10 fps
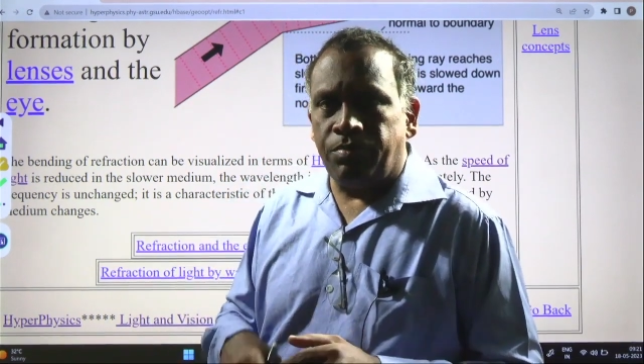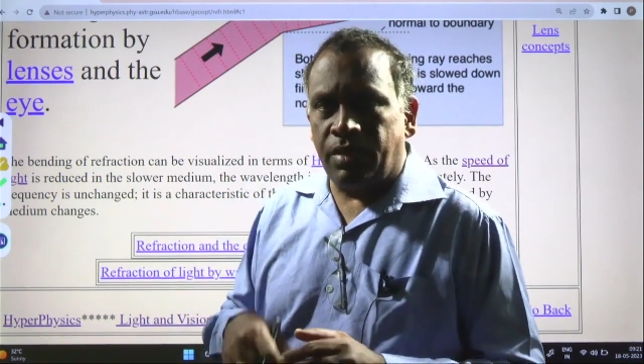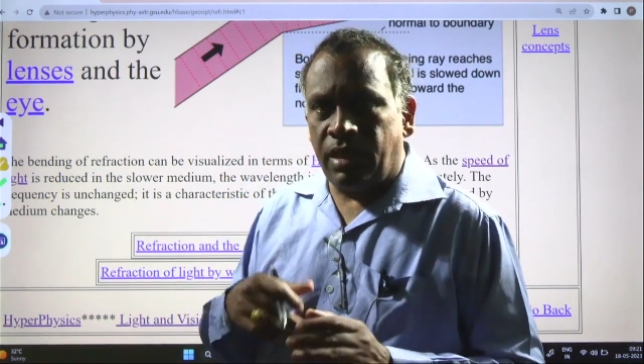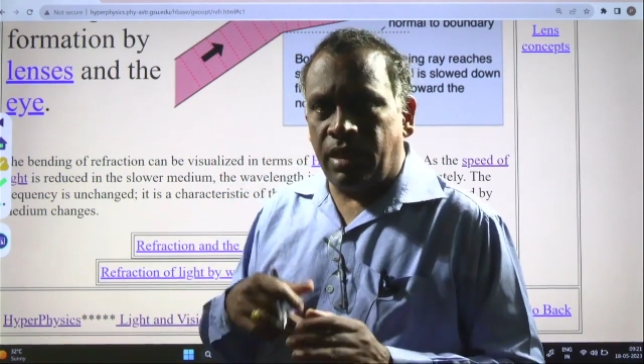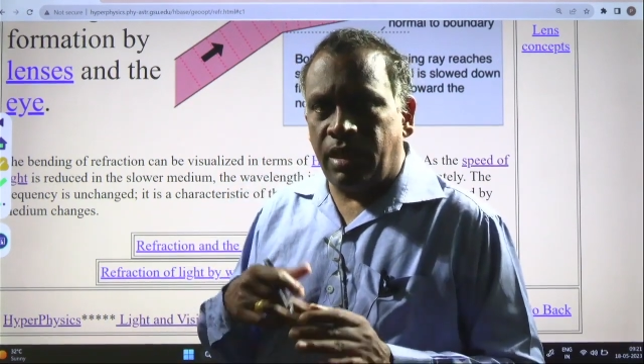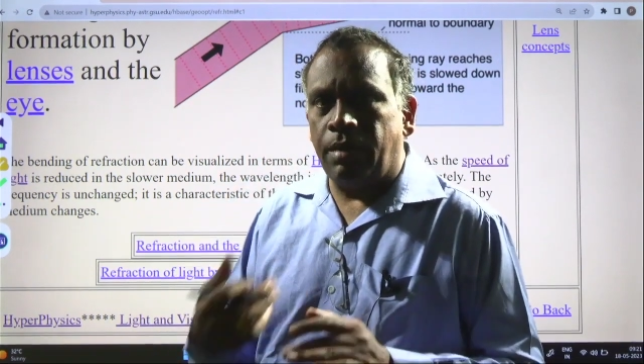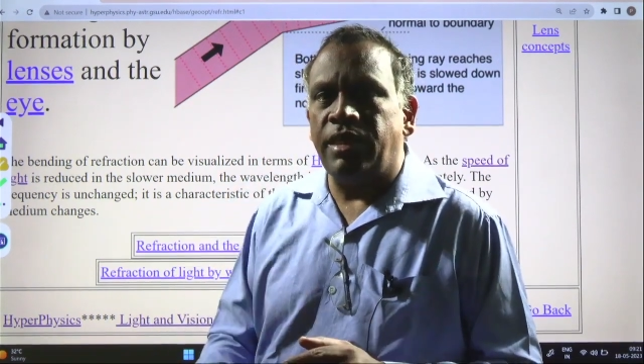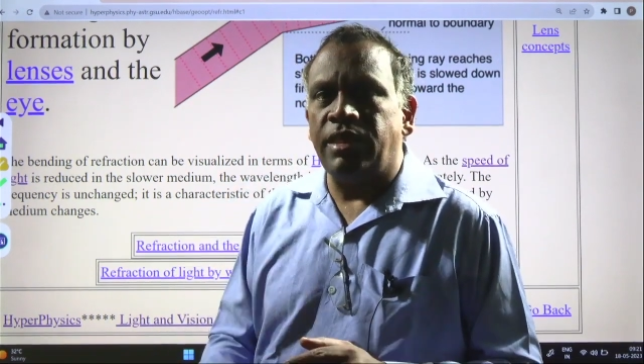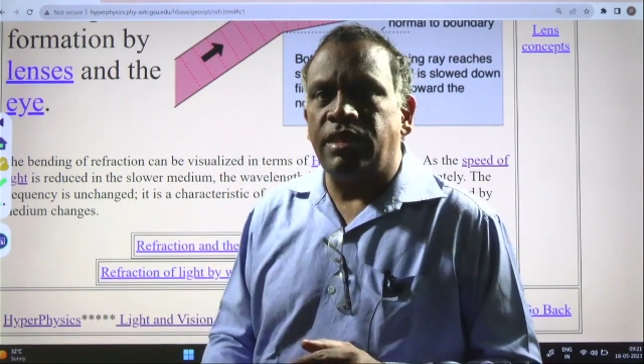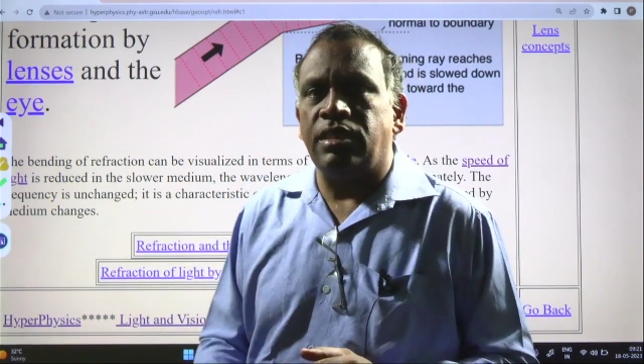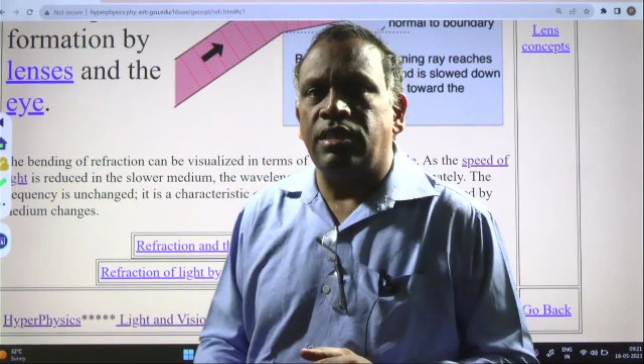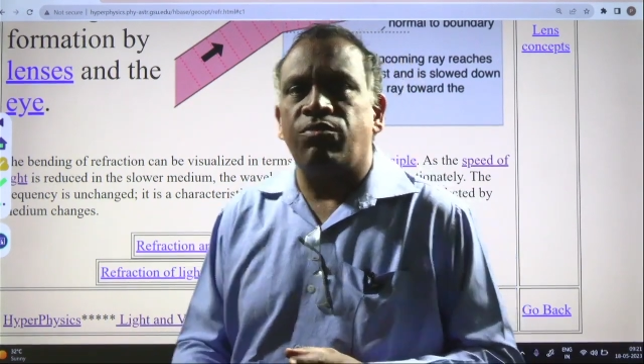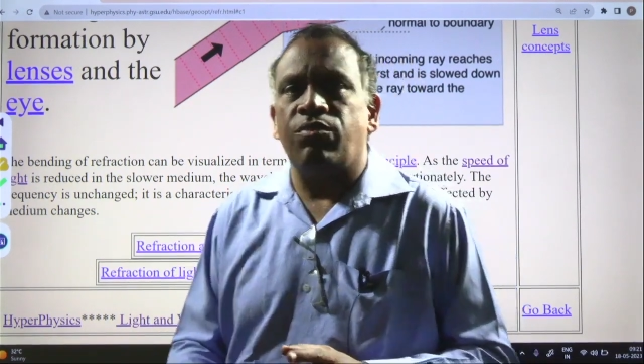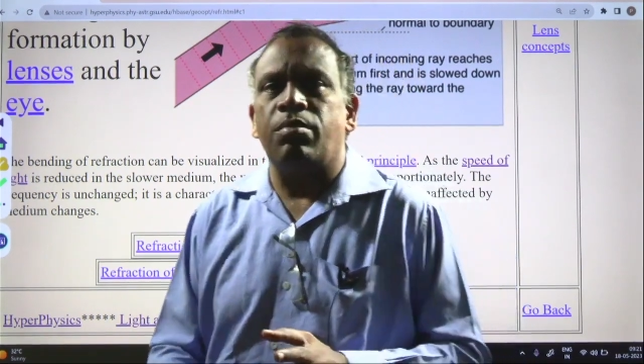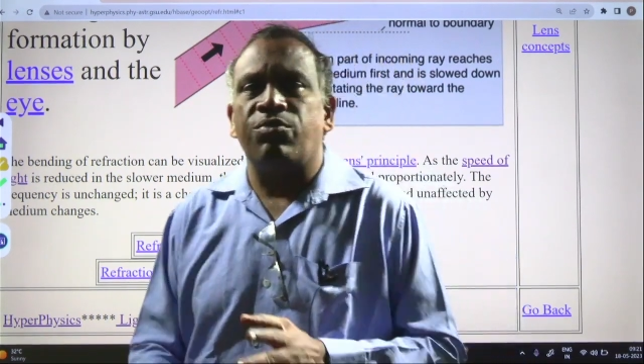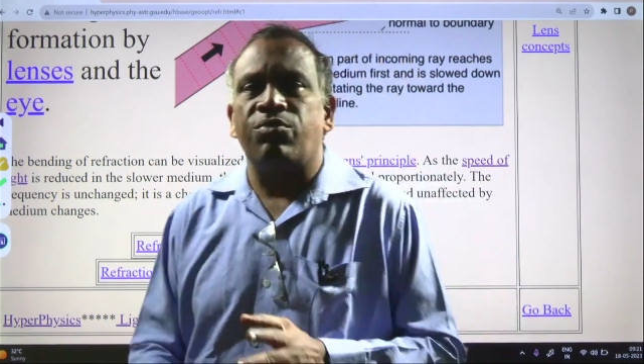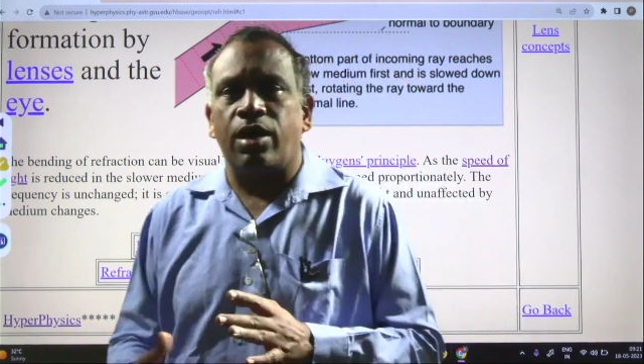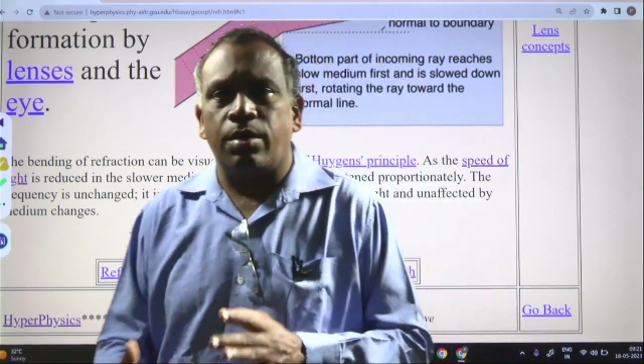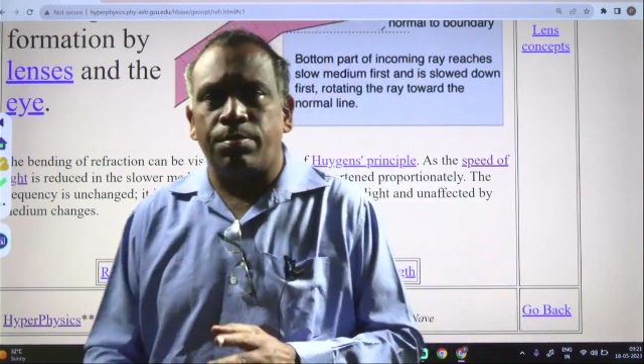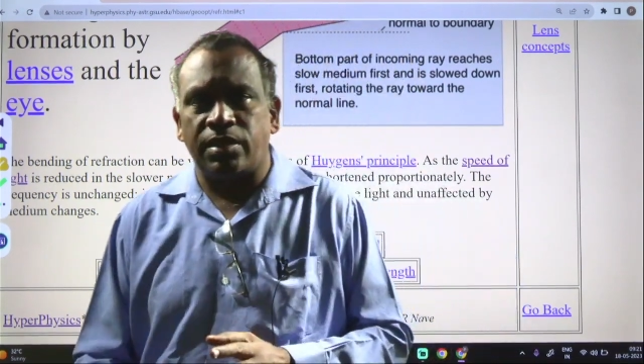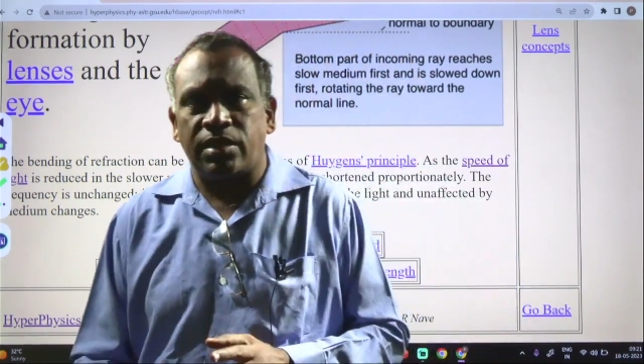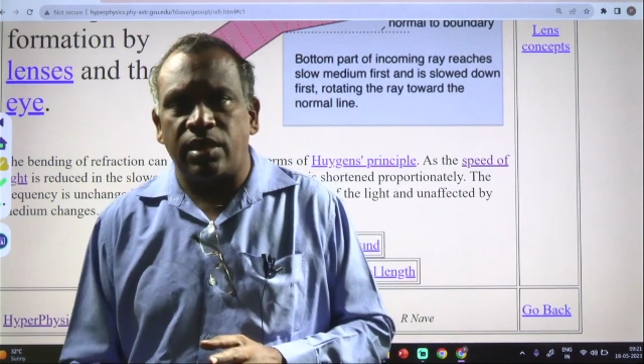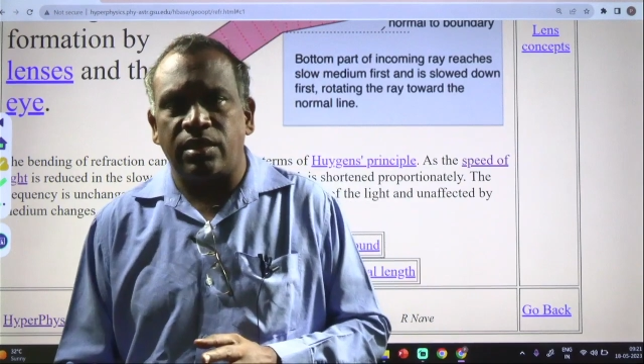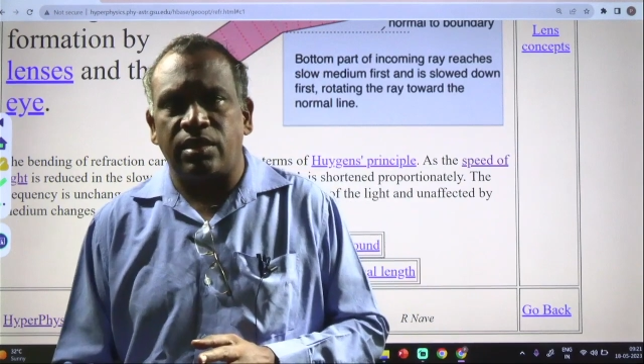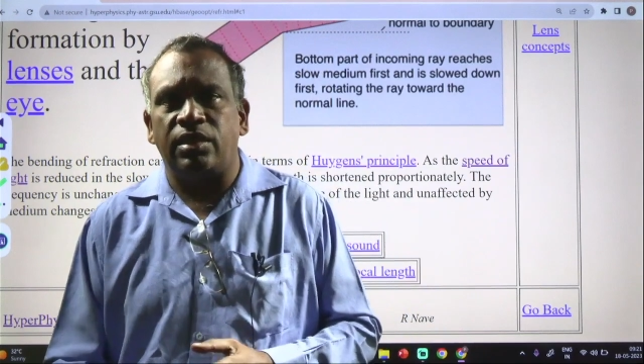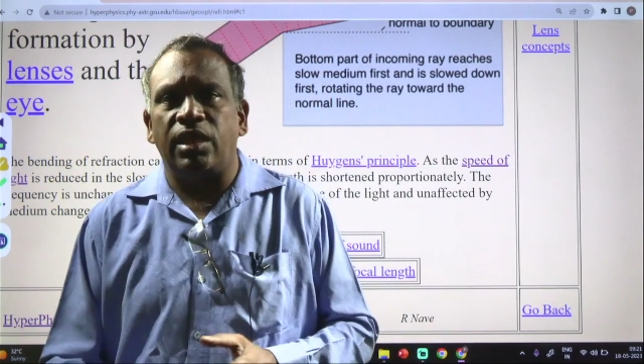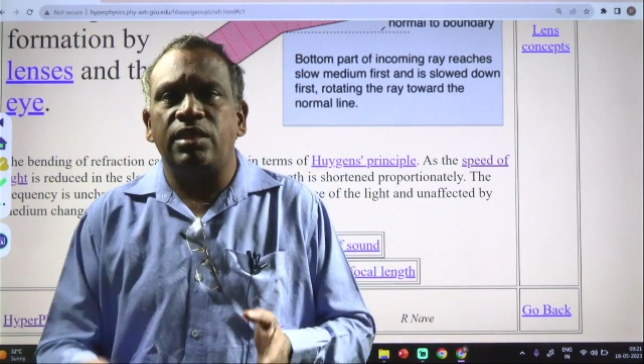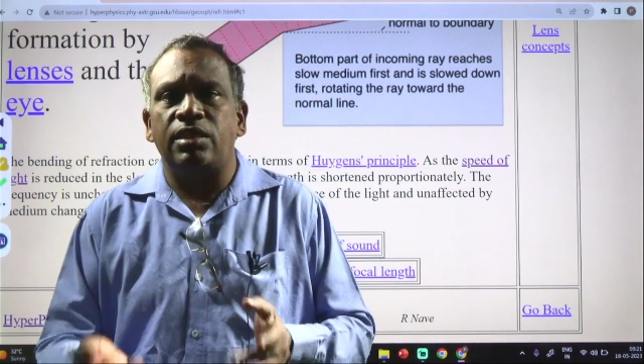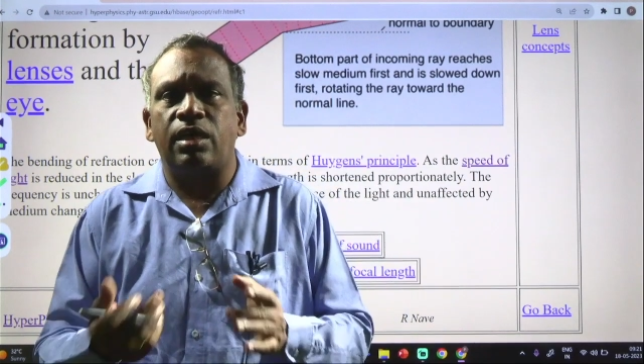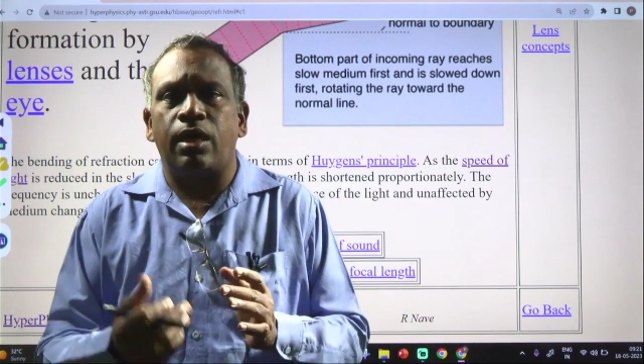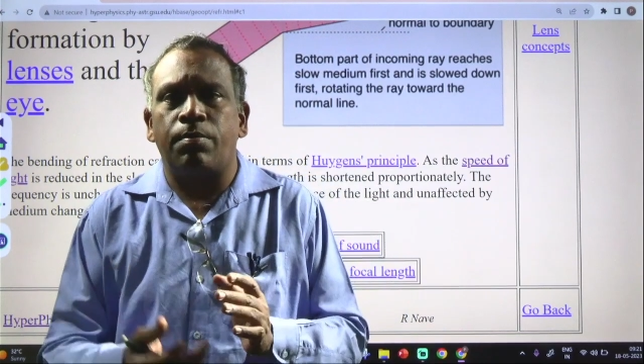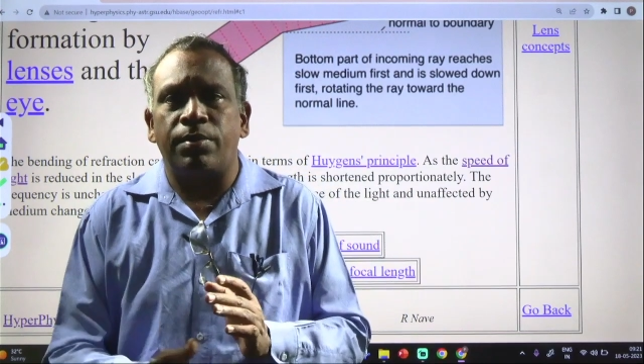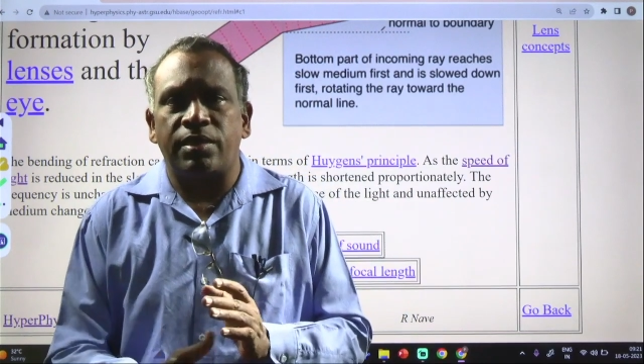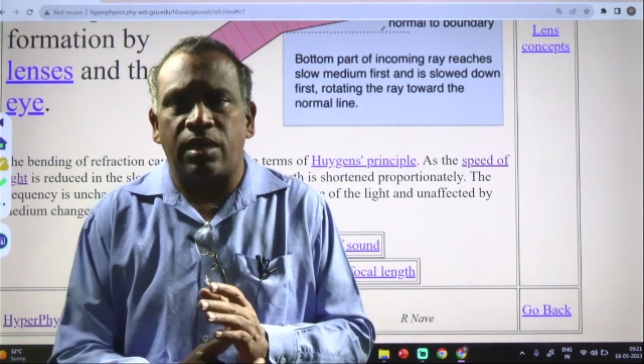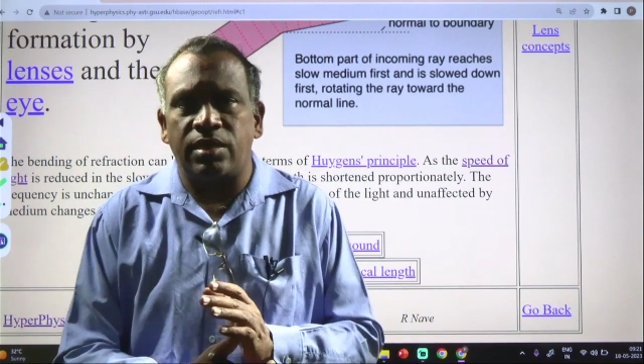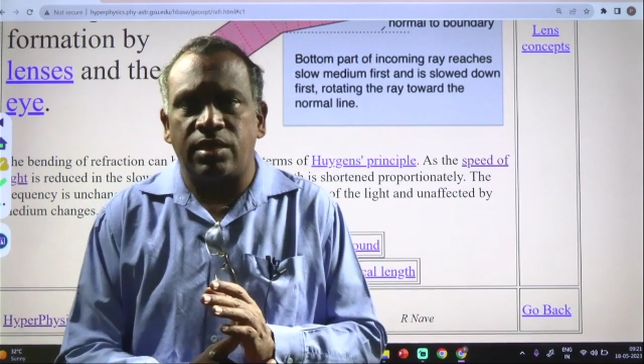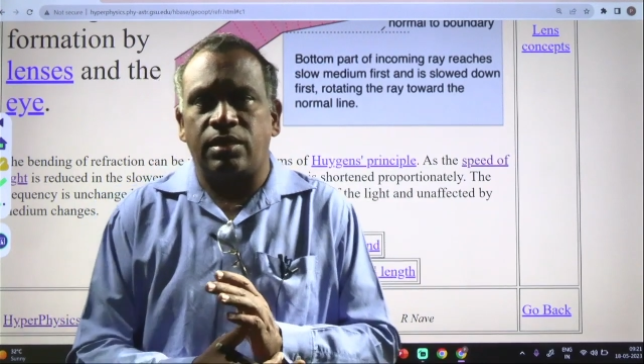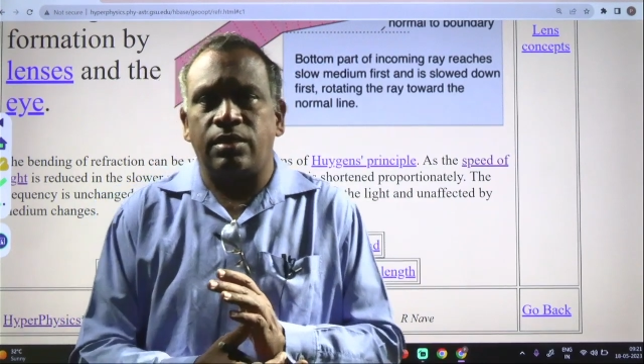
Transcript: It emits in the form of corpusculars. These corpusculars,